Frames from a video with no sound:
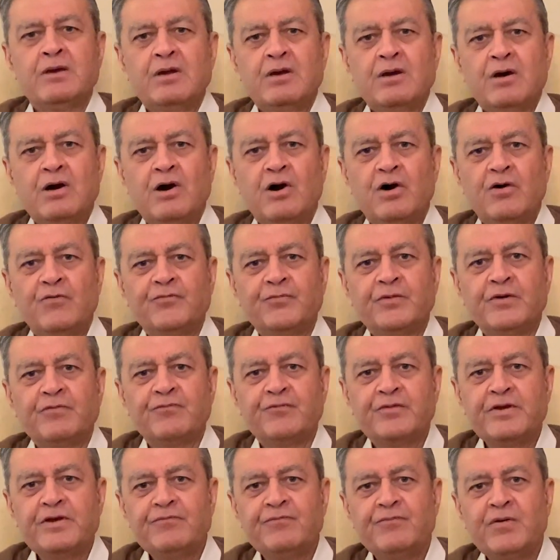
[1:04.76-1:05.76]
of the
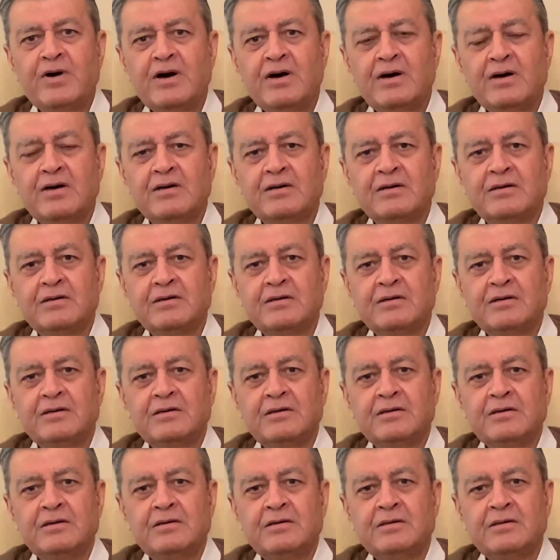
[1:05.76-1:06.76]
FIFA
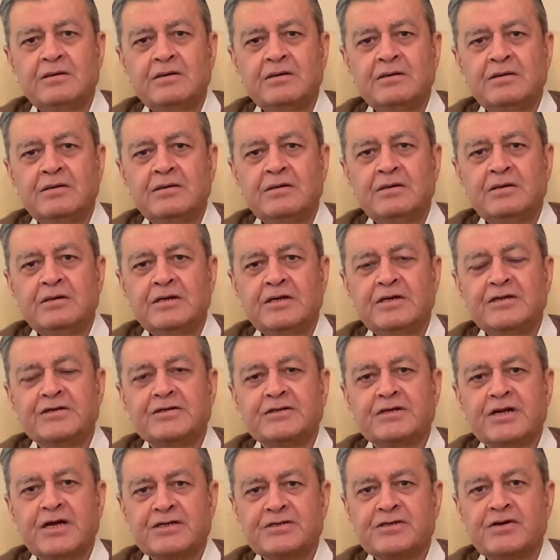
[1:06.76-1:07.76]

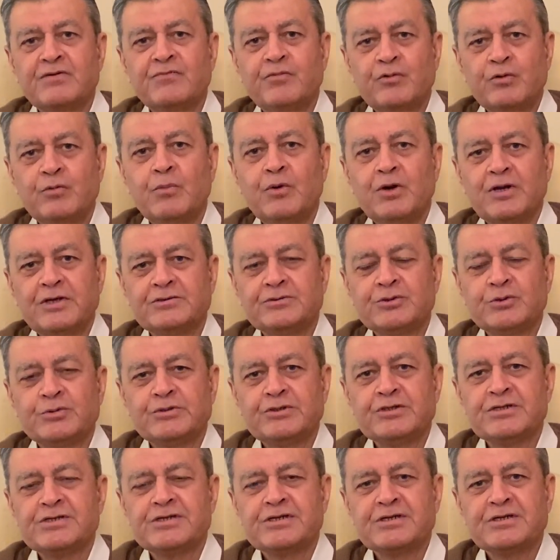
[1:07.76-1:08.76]
International Football
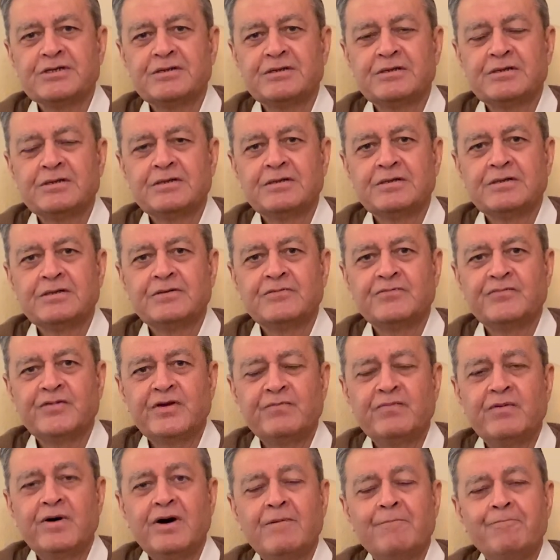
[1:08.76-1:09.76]
Association,
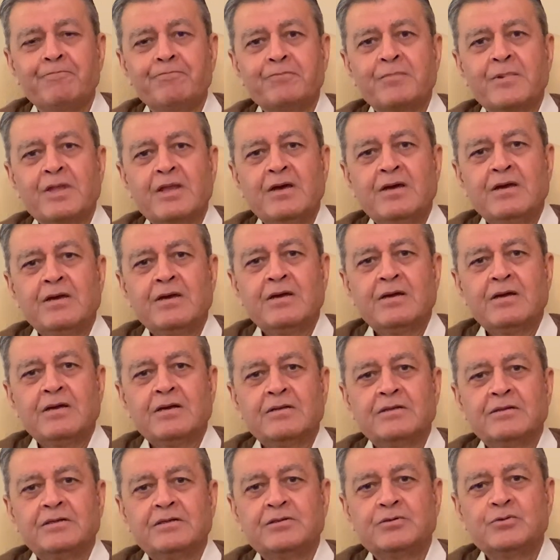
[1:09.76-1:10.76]
FIFA,
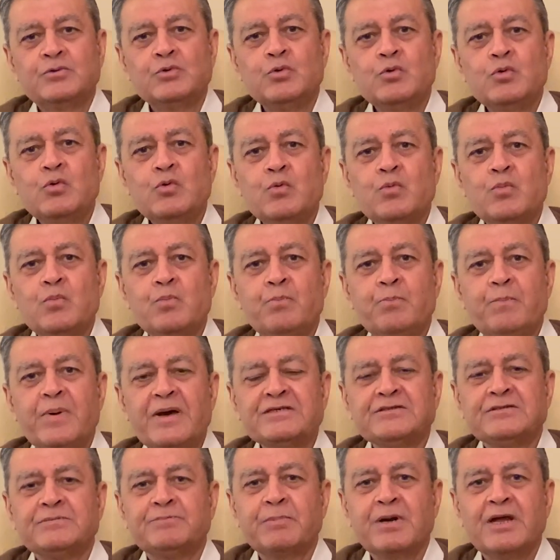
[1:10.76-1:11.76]
the two
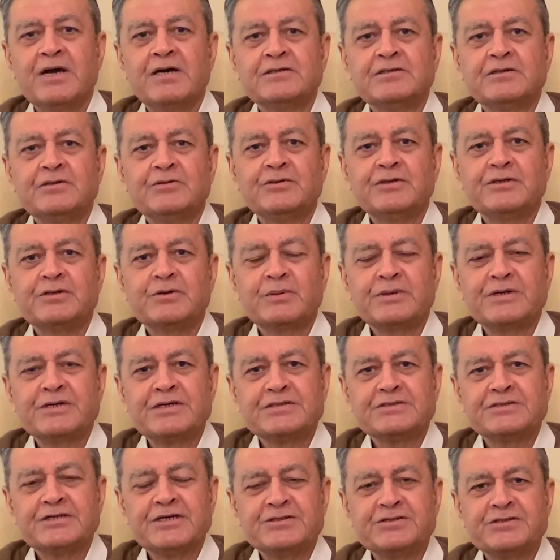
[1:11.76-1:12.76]
best players of the 20th
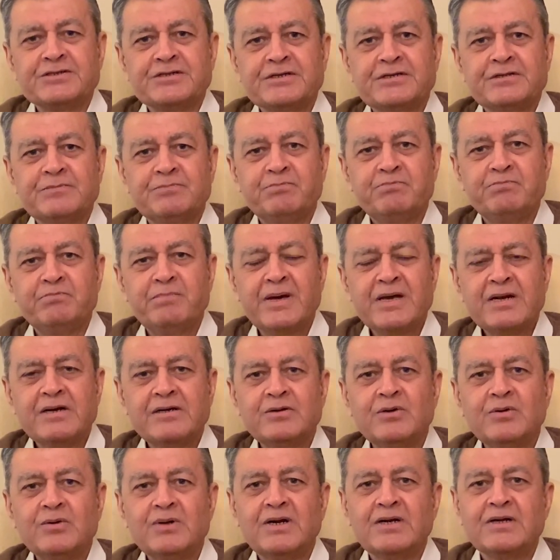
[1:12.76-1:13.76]
century.
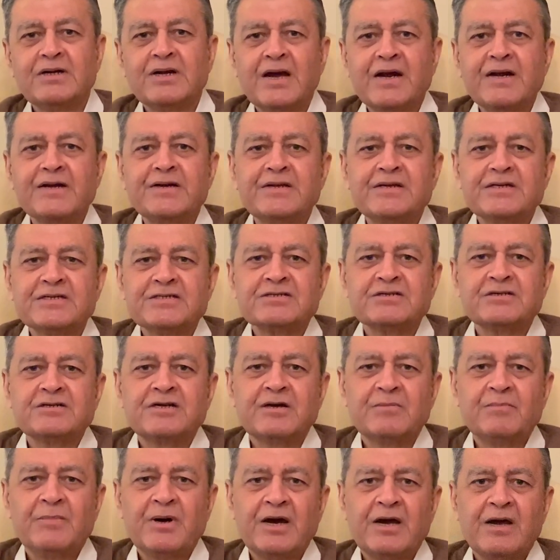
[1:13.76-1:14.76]
Maradona died yesterday
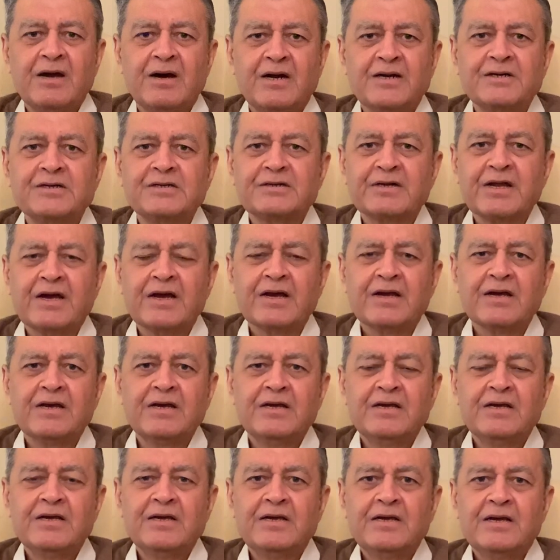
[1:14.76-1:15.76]
by heart attack
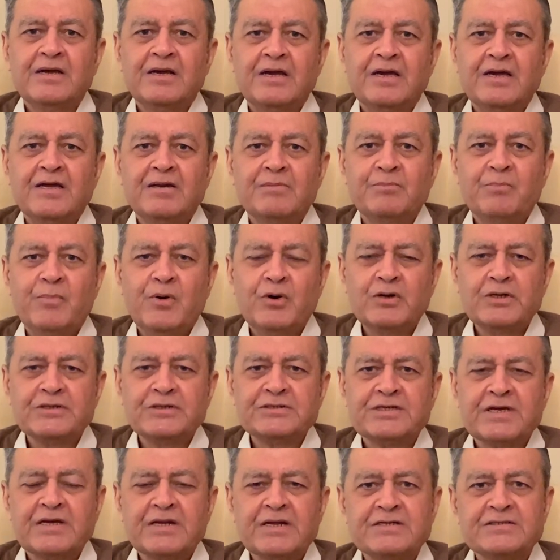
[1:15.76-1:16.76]
in Buenos
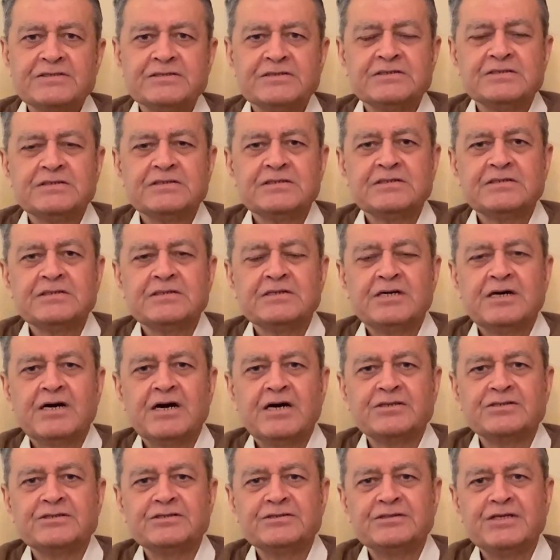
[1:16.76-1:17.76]
Aires,
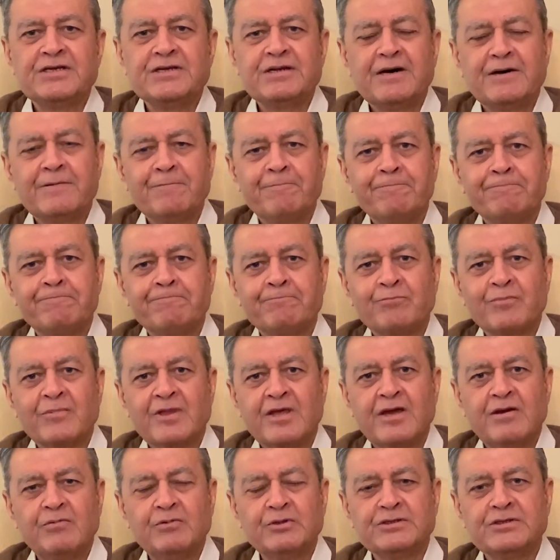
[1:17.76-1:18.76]
Argentina. He
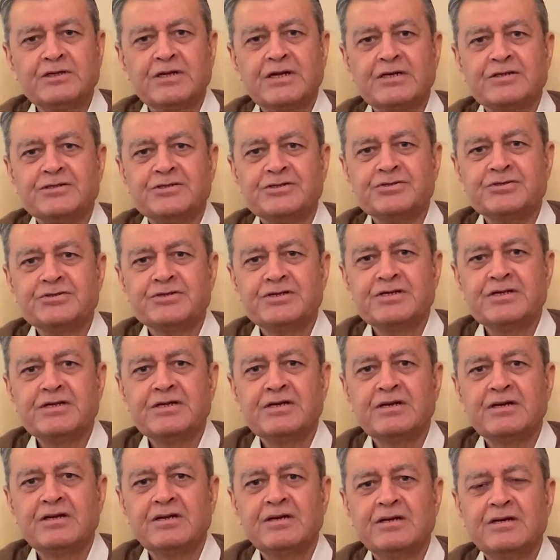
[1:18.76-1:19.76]
was an
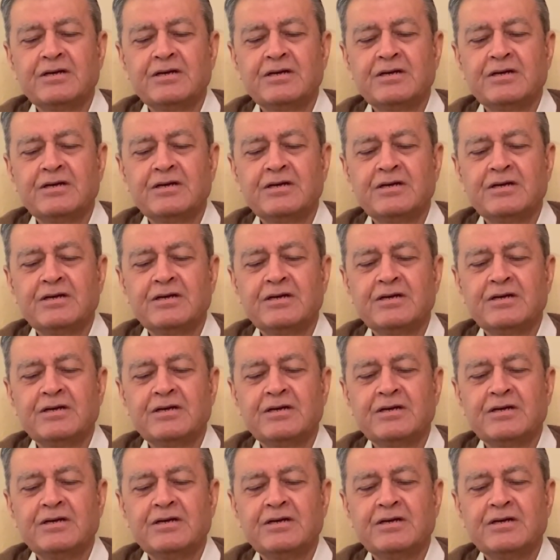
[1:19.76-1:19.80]
Argentinian